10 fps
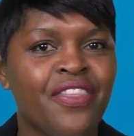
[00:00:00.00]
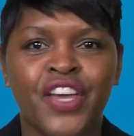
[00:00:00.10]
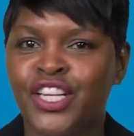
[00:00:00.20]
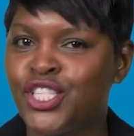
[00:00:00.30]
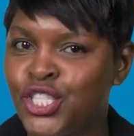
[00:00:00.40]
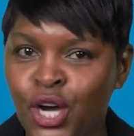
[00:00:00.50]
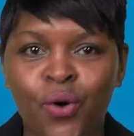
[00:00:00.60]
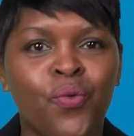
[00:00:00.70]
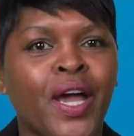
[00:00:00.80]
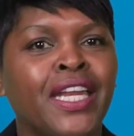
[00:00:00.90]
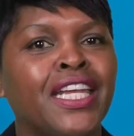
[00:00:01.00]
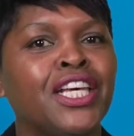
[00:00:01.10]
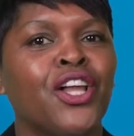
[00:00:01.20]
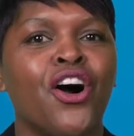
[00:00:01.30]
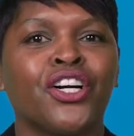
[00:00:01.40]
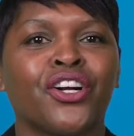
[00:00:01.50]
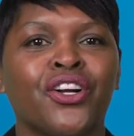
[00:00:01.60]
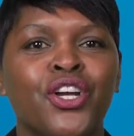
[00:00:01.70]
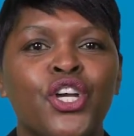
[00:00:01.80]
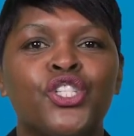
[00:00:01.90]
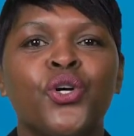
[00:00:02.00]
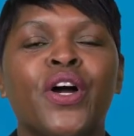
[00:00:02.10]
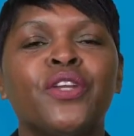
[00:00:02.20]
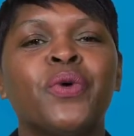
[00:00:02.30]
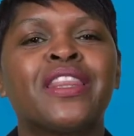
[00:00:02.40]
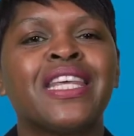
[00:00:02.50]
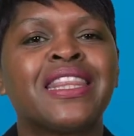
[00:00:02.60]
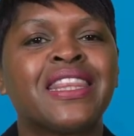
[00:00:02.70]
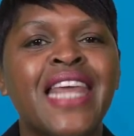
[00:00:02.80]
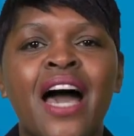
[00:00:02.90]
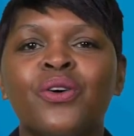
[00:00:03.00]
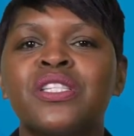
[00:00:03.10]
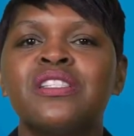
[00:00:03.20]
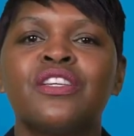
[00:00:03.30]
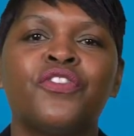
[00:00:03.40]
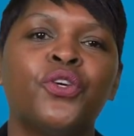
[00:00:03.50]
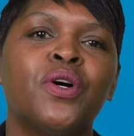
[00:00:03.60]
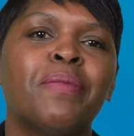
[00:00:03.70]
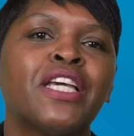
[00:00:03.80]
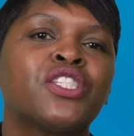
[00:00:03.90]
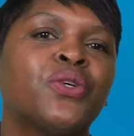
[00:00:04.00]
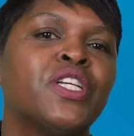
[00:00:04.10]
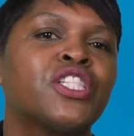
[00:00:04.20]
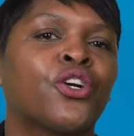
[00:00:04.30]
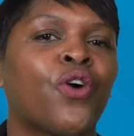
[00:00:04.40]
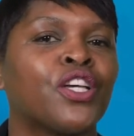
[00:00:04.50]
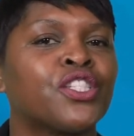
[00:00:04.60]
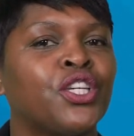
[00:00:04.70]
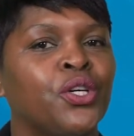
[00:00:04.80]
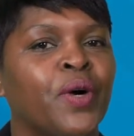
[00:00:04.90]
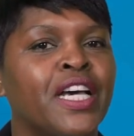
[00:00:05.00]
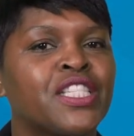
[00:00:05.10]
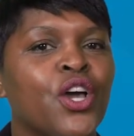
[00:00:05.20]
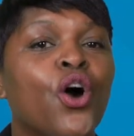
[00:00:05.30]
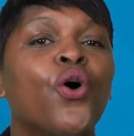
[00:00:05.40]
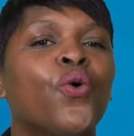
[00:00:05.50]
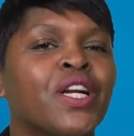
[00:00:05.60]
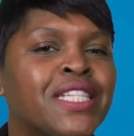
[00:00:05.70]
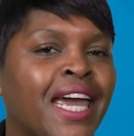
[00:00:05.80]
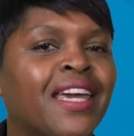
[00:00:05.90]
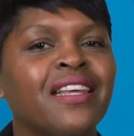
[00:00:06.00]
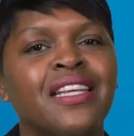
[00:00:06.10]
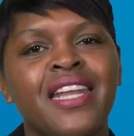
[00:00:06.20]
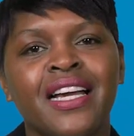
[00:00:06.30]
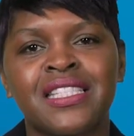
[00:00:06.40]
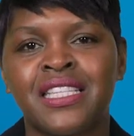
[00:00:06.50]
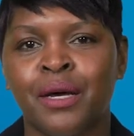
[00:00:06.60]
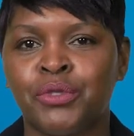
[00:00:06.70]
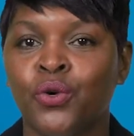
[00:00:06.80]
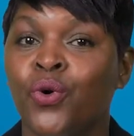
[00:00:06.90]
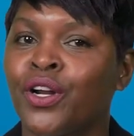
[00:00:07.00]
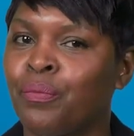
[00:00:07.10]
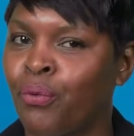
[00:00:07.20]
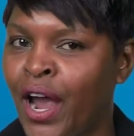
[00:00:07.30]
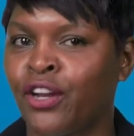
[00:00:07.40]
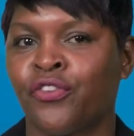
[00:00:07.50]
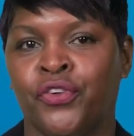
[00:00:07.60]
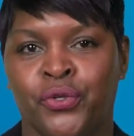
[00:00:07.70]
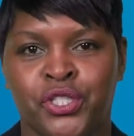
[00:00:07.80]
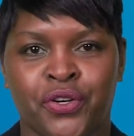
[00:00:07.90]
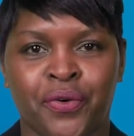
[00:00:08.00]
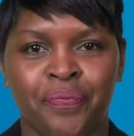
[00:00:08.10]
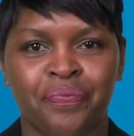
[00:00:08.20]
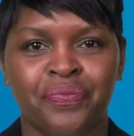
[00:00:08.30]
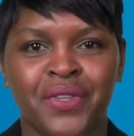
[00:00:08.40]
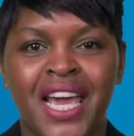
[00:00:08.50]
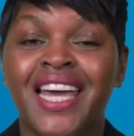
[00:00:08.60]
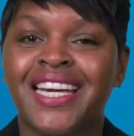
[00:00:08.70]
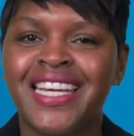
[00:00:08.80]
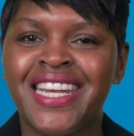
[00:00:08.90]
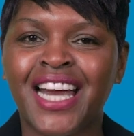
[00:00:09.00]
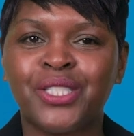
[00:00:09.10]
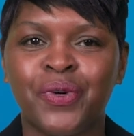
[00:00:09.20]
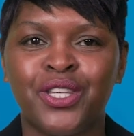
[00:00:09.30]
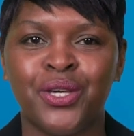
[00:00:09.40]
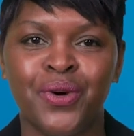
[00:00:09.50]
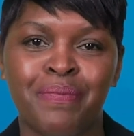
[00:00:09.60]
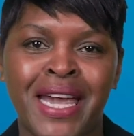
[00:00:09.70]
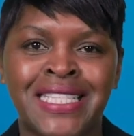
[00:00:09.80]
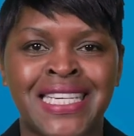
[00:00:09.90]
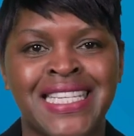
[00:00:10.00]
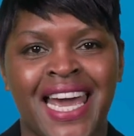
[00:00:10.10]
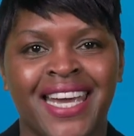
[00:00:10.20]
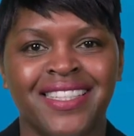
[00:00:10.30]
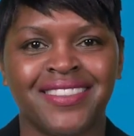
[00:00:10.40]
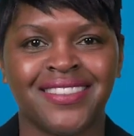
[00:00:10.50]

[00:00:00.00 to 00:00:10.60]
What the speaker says: Then don't wait any longer. Join with the thousands of UMA students across the U.S. who are taking the next step toward a brighter future. Connect with UMA today.